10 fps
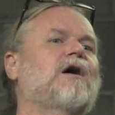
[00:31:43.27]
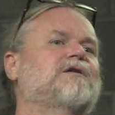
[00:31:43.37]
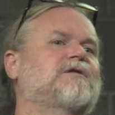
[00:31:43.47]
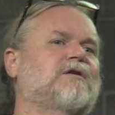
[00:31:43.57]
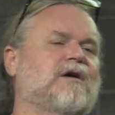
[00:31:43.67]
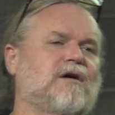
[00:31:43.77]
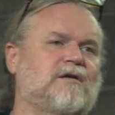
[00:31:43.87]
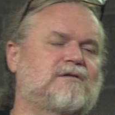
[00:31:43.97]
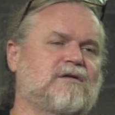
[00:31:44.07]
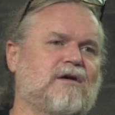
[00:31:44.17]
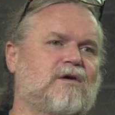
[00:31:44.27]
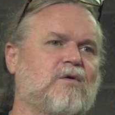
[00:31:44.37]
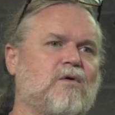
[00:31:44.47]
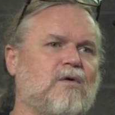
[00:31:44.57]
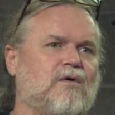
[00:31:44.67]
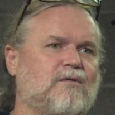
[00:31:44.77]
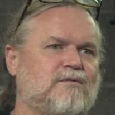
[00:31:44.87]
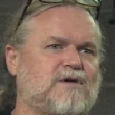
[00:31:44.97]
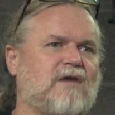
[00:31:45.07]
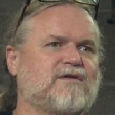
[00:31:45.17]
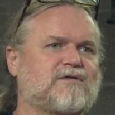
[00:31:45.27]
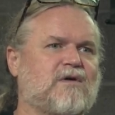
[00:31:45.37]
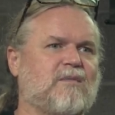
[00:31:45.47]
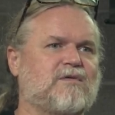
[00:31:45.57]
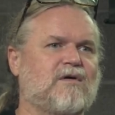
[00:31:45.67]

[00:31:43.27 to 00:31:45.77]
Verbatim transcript: to the to the Google JavaScript,